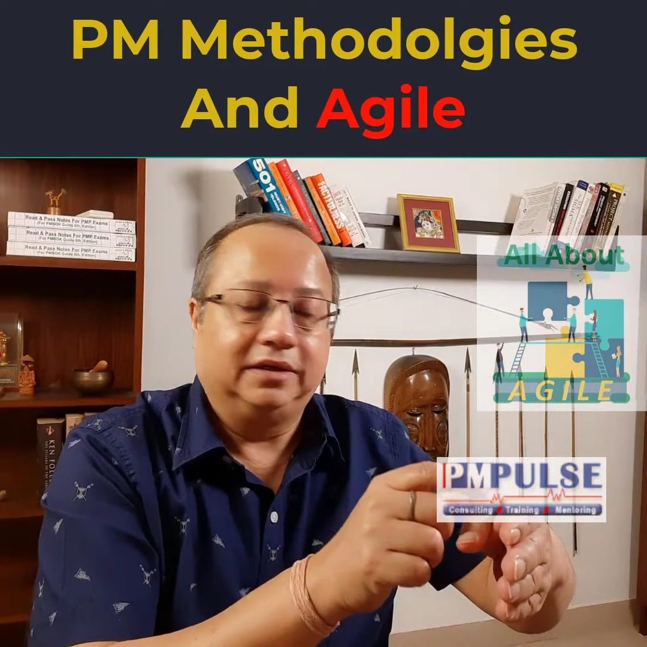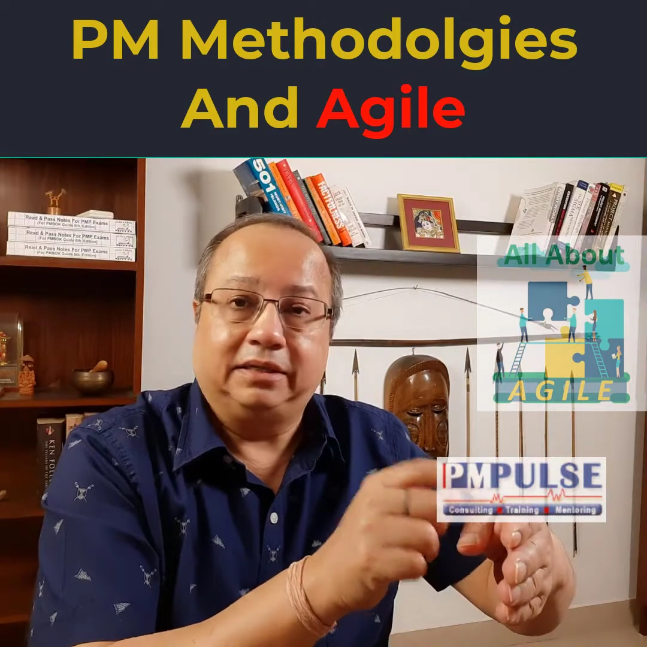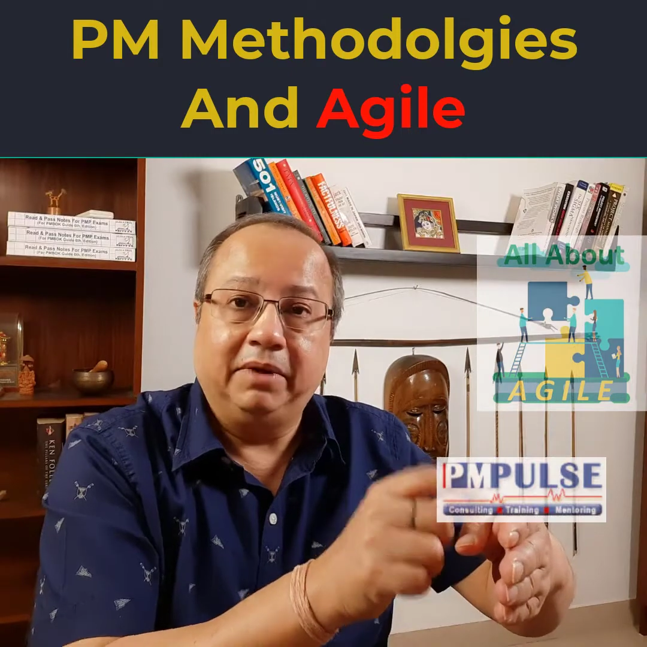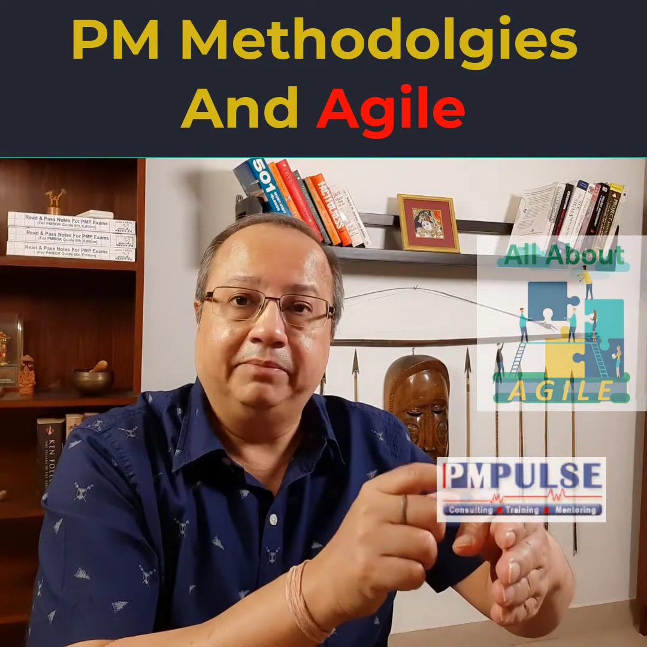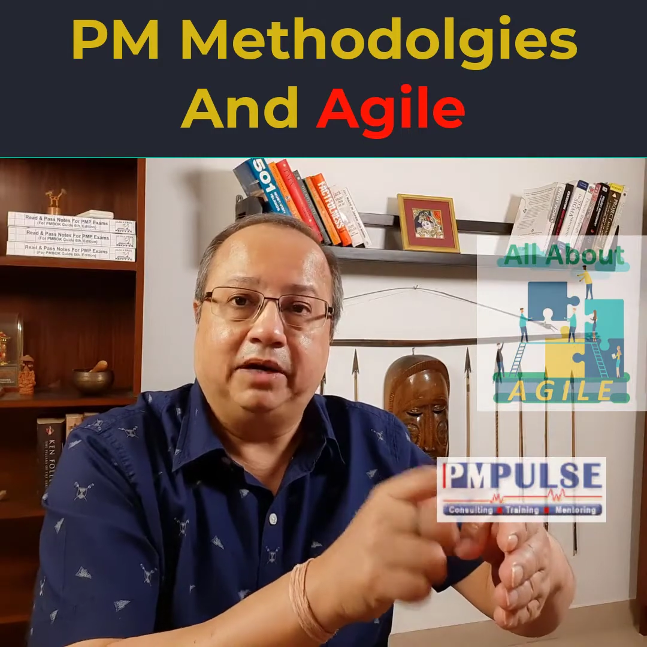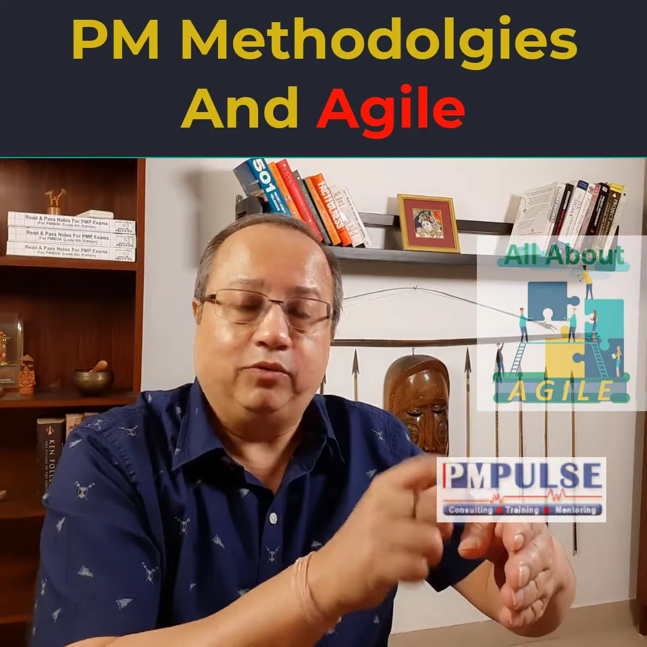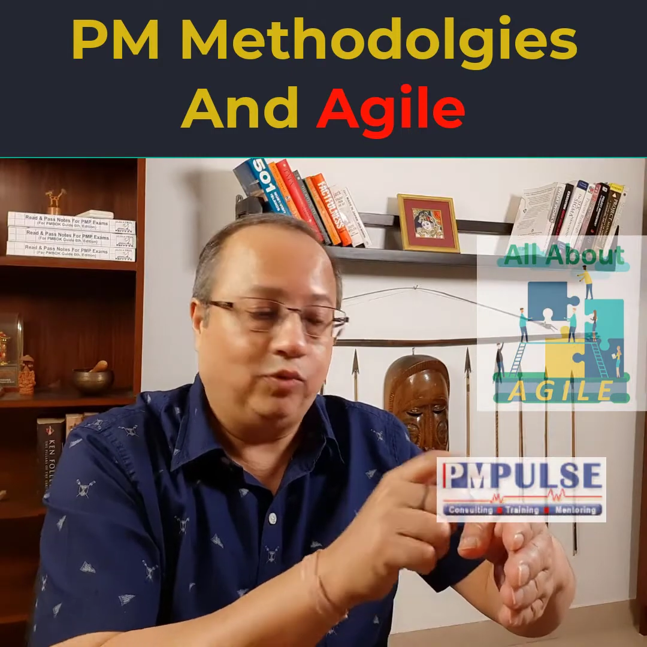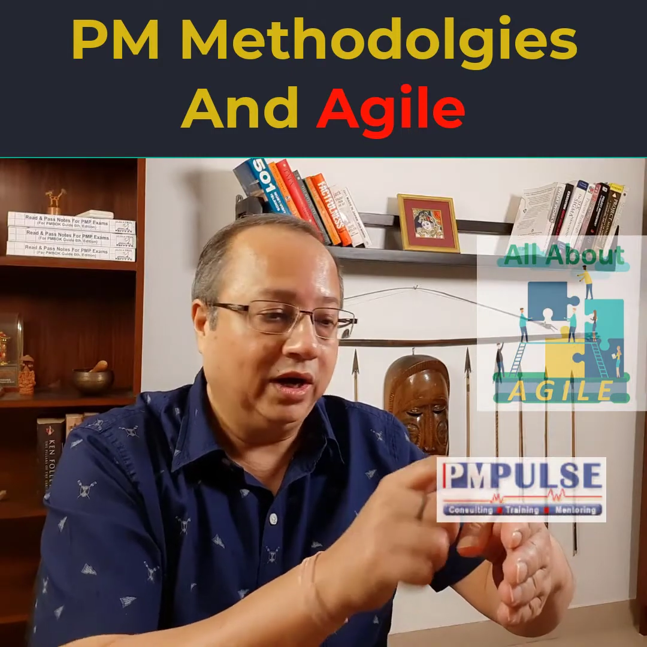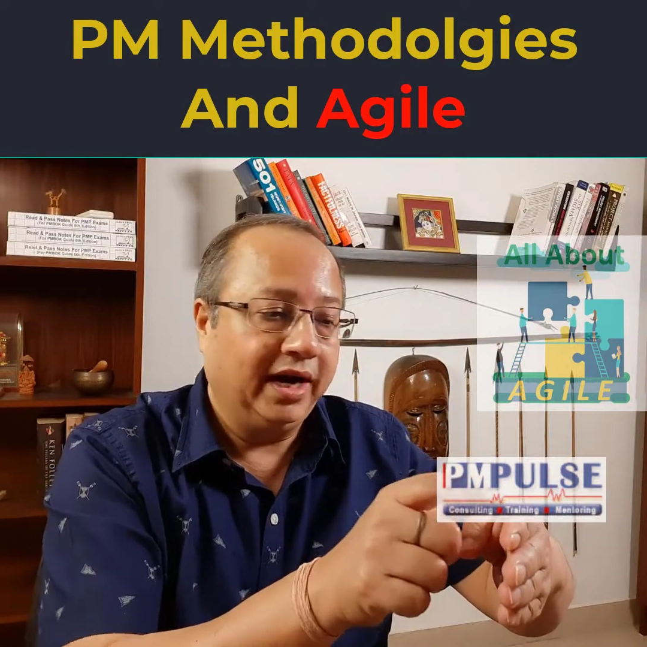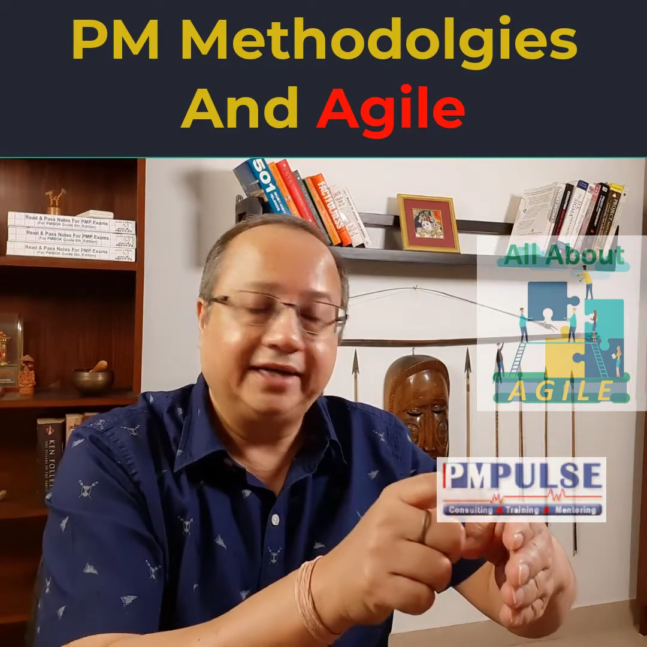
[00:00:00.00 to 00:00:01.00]
Remember,
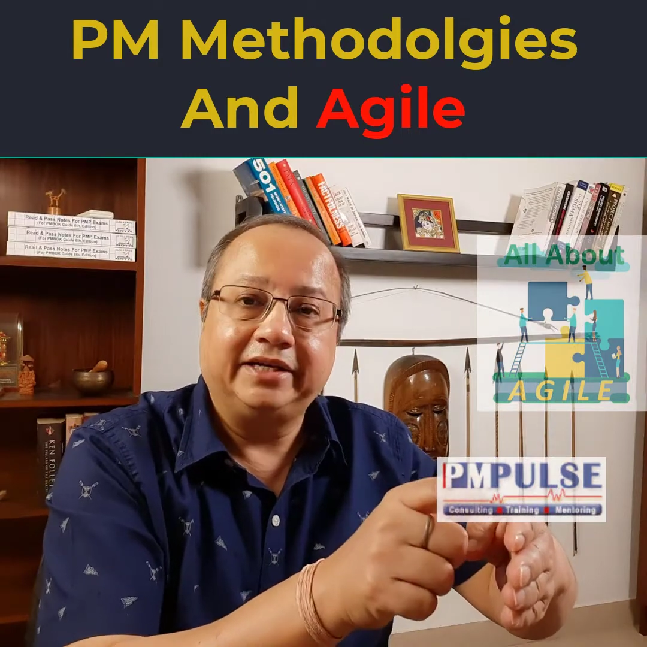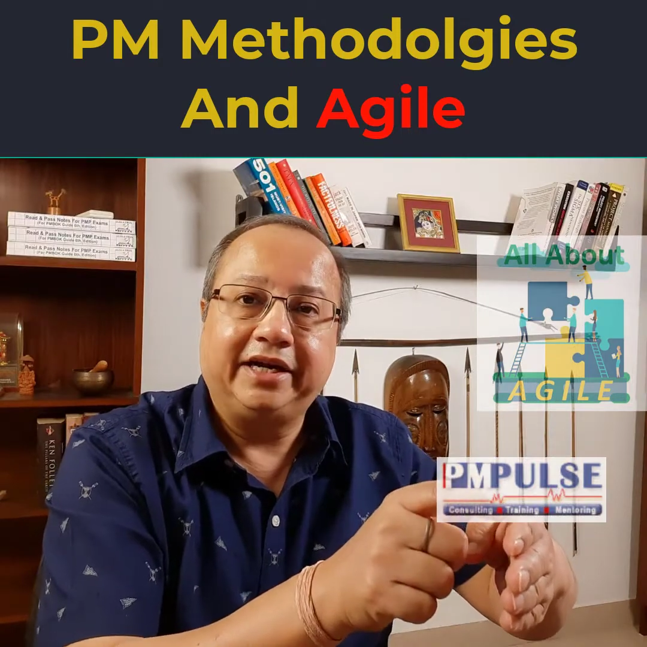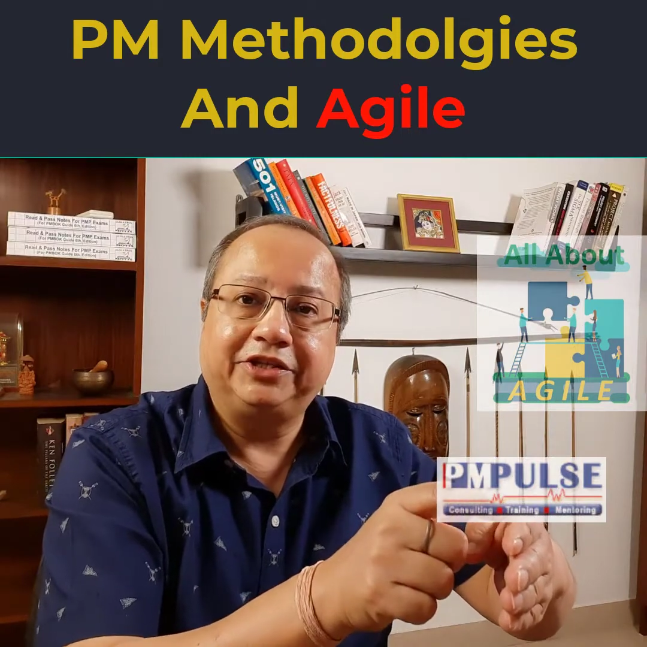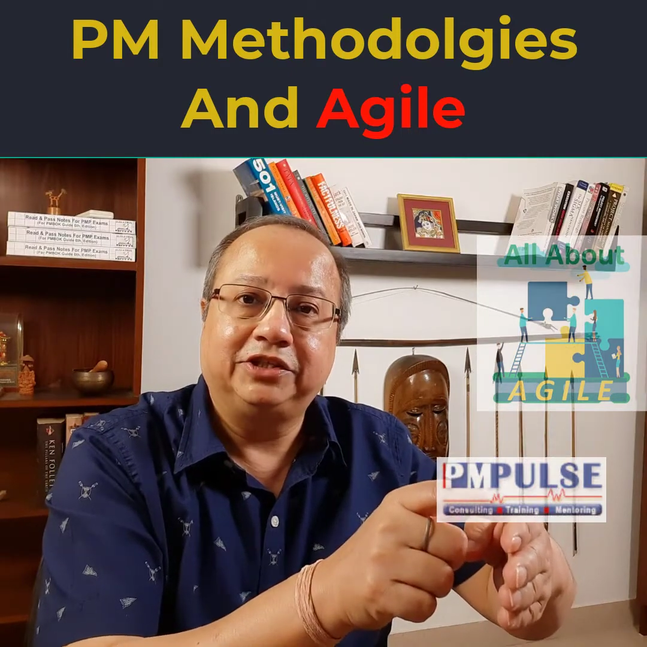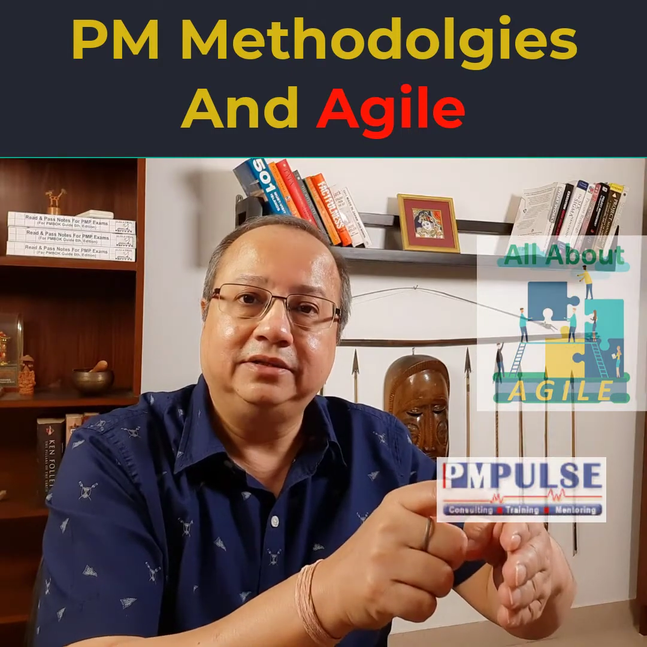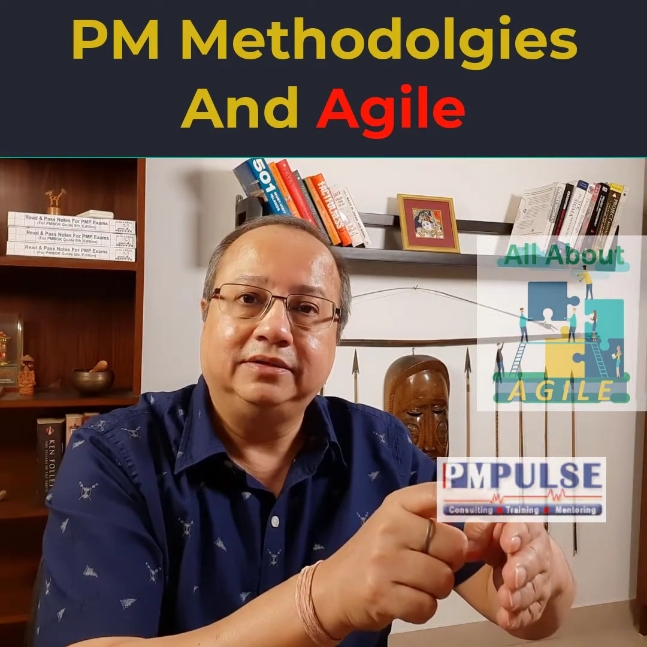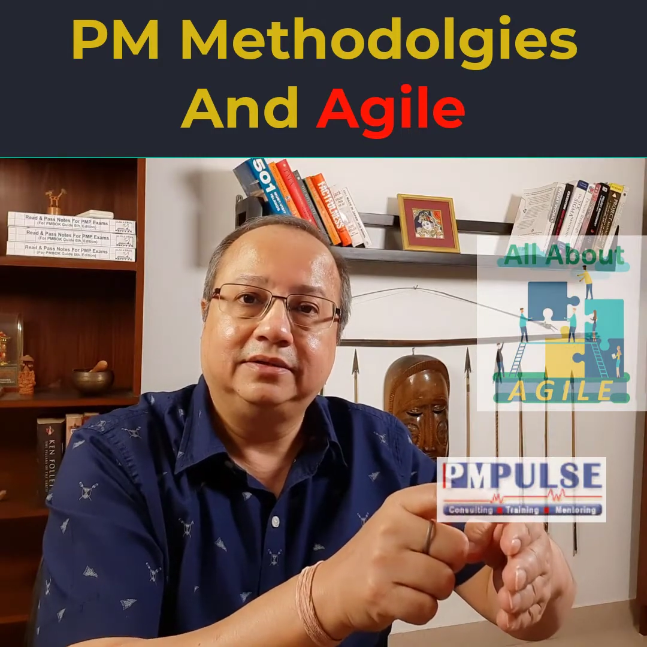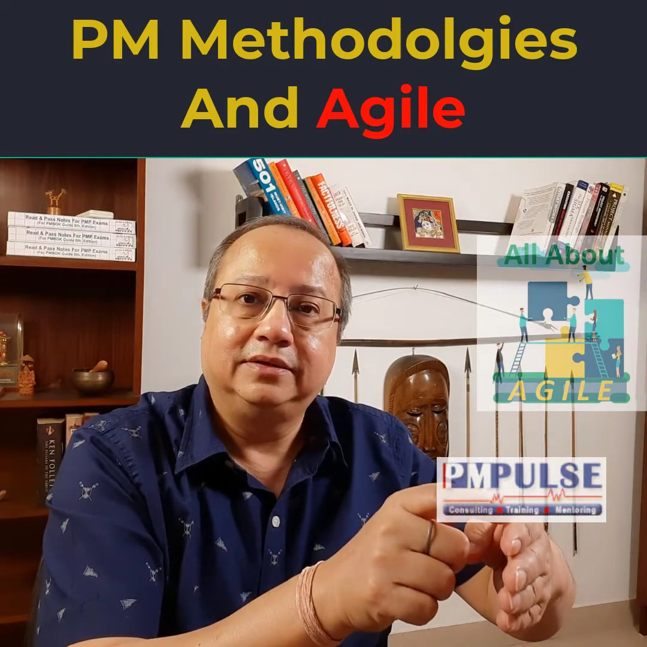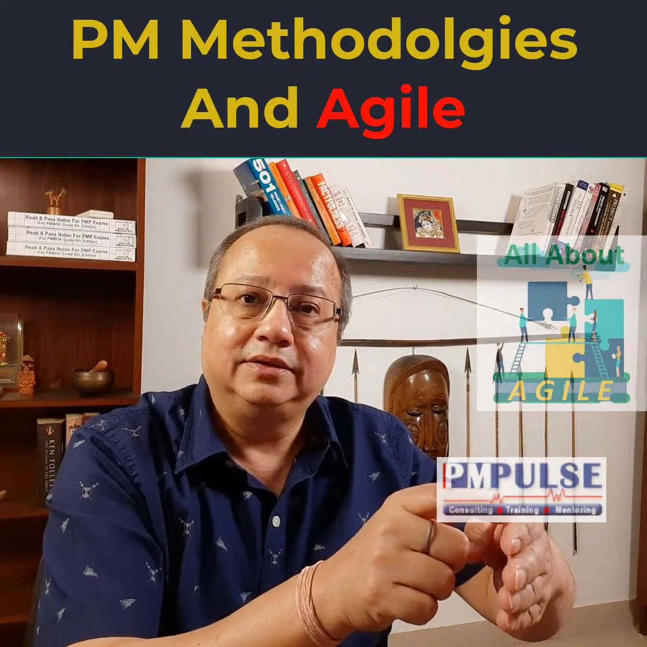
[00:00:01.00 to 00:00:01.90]
one iteration